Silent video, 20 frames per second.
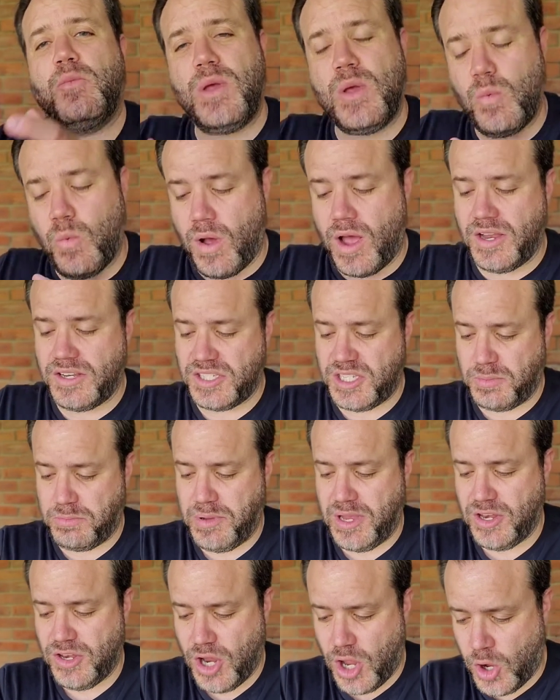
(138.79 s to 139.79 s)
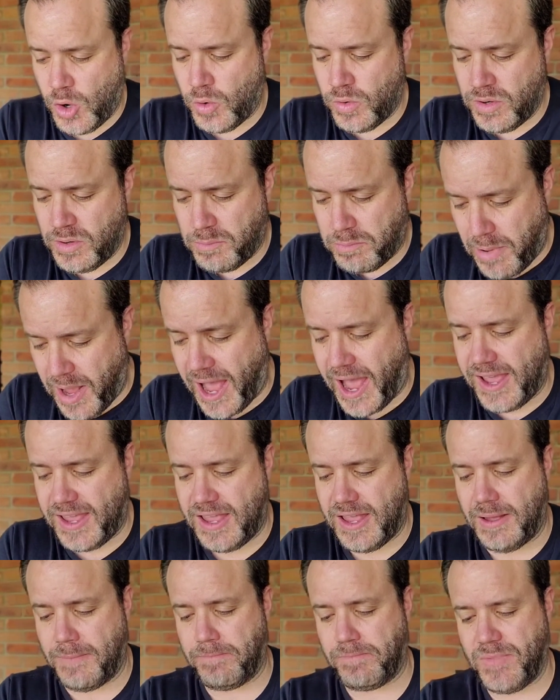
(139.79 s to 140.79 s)
we want to be known by
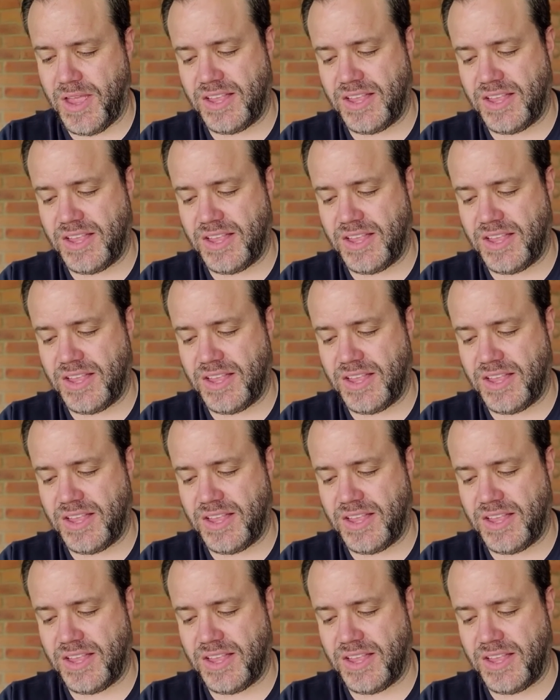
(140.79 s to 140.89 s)
him.